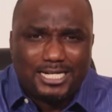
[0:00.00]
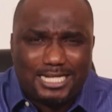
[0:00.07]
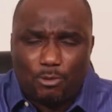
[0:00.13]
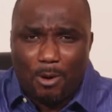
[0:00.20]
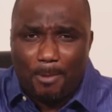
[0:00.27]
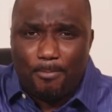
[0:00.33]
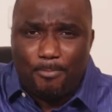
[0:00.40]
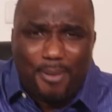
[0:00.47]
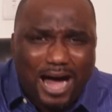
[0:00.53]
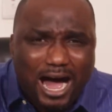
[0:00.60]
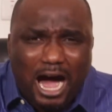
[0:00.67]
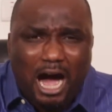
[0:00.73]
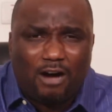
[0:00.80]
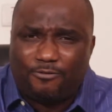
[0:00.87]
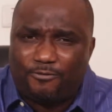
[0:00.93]
They will
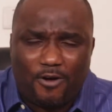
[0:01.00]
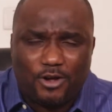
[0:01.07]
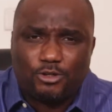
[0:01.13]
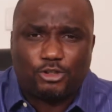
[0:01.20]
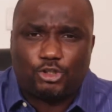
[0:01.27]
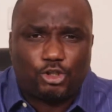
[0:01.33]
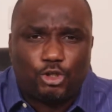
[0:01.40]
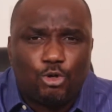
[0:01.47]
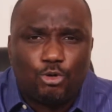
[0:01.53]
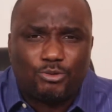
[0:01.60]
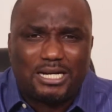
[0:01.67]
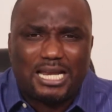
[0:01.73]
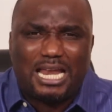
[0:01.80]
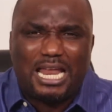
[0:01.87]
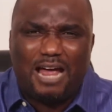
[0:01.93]
bow for your
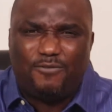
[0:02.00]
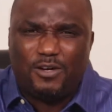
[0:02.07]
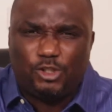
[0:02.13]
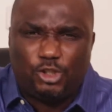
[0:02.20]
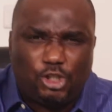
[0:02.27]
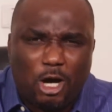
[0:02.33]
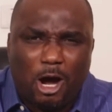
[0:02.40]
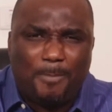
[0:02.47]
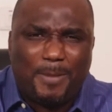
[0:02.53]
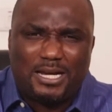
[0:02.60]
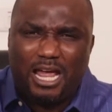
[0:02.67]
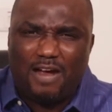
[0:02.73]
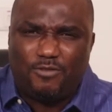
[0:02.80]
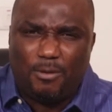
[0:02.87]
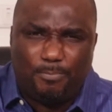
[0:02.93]
children and every job
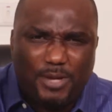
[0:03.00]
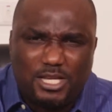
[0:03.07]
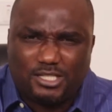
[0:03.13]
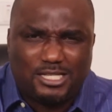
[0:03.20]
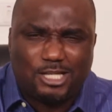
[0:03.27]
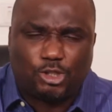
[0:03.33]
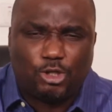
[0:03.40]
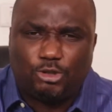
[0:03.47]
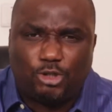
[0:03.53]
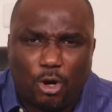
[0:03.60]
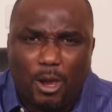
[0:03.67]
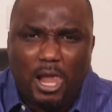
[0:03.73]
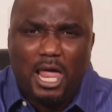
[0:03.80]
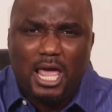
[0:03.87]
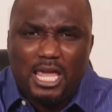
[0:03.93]
and every business you
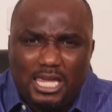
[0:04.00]
do.